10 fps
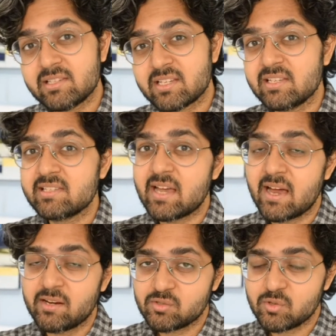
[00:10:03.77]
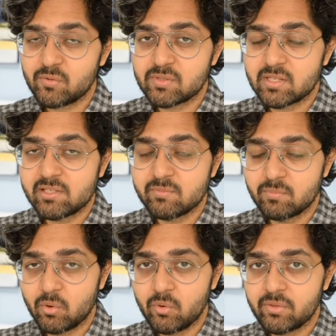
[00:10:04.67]
skills and soft skills
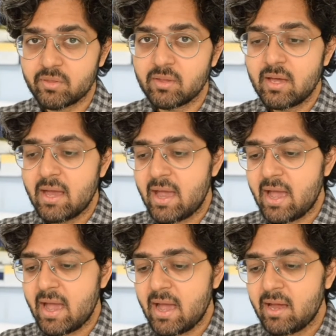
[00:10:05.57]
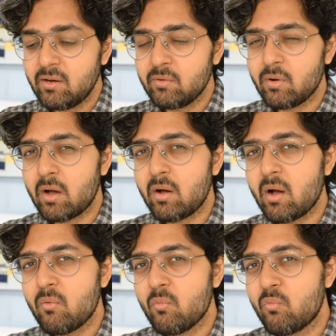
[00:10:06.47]
both, and
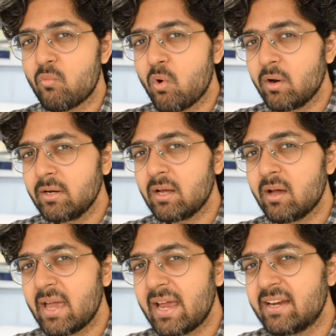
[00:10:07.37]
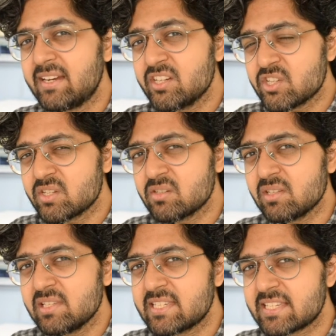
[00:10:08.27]
what
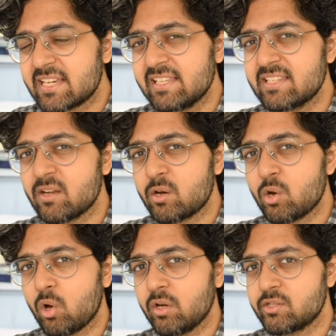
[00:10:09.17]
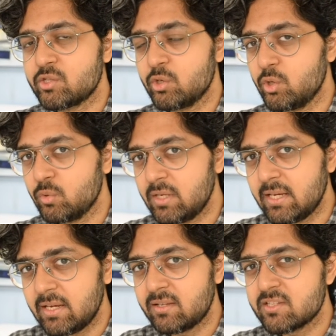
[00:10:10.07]
additional skills and knowledge do you
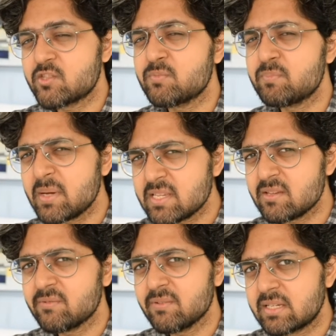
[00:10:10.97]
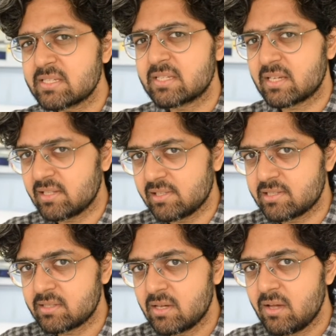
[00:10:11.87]
need, specific
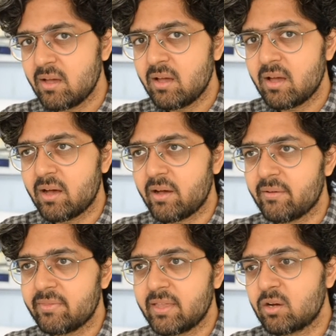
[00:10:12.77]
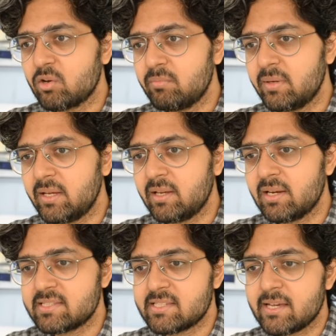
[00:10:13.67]
skills. They could be,
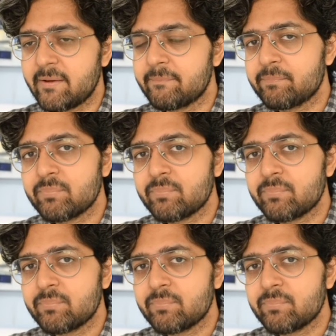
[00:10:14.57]
let's say,